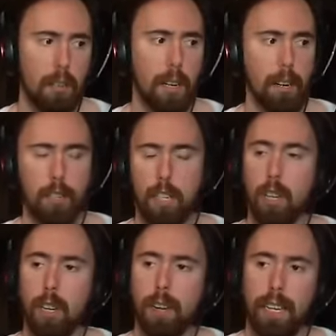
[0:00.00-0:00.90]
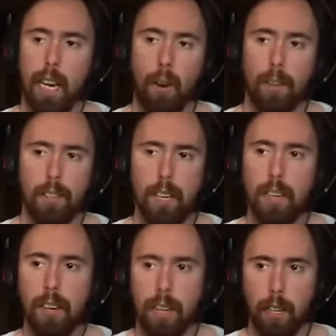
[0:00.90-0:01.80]
Because like you, like
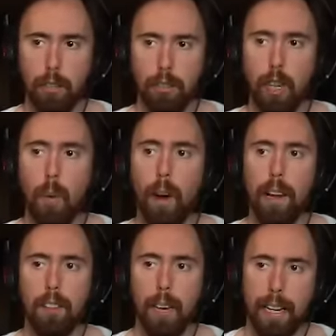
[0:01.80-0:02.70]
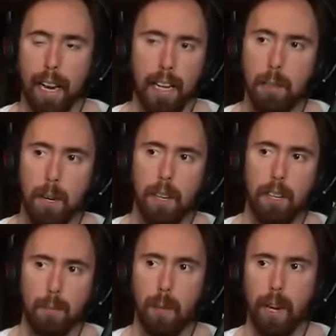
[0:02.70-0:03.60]
guaranteed, like there's no way that like anybody
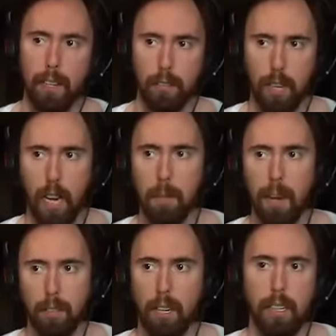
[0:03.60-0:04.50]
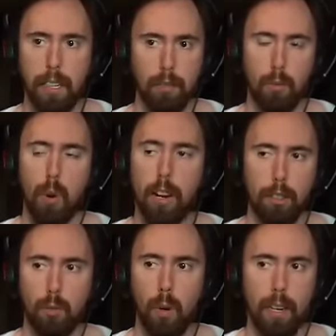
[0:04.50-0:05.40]
that's playing this game hasn't at least
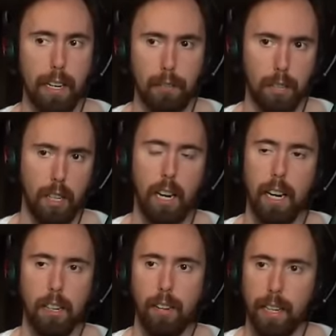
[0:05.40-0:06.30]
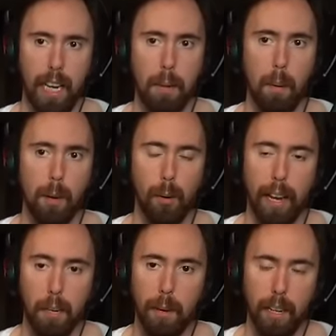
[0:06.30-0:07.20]
watched one isekai like MMO
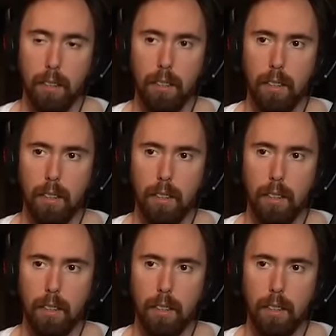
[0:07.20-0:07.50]
anime.